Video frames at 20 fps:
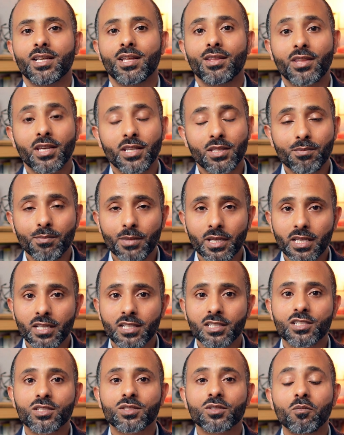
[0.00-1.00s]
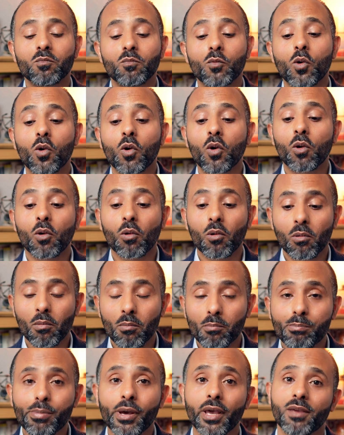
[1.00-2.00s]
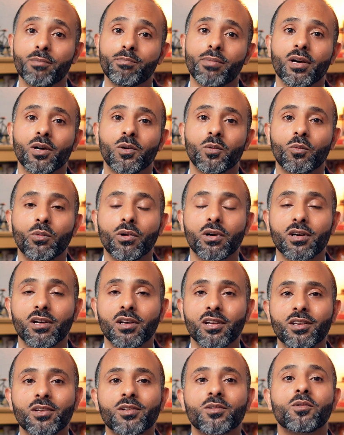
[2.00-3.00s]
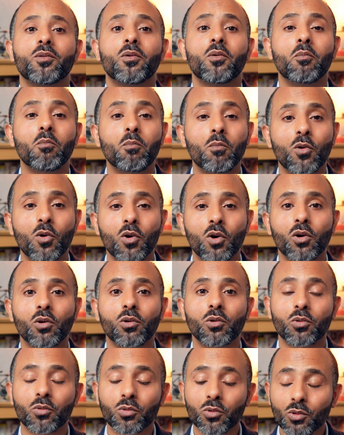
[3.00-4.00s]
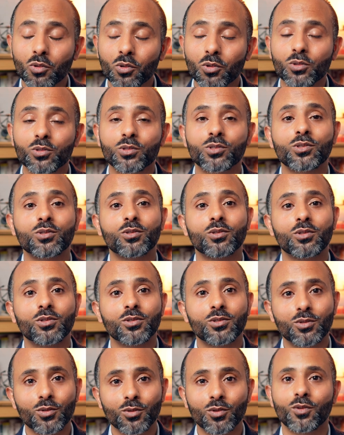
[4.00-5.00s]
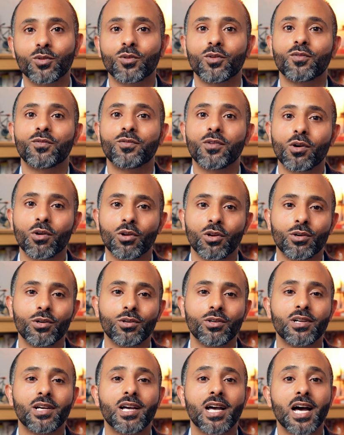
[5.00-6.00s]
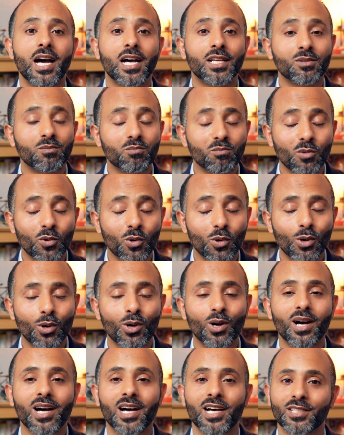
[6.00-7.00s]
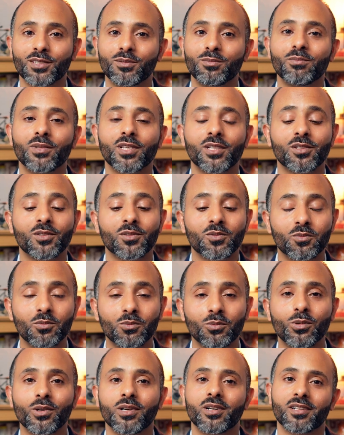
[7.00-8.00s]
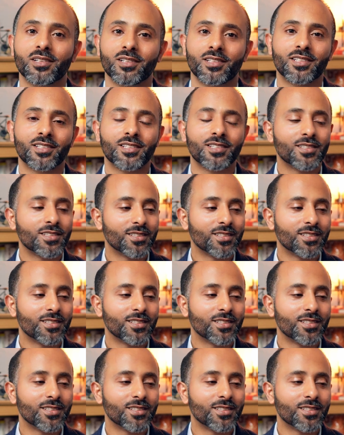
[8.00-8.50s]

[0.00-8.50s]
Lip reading: That means more paperwork, more rules to follow, and more admin work.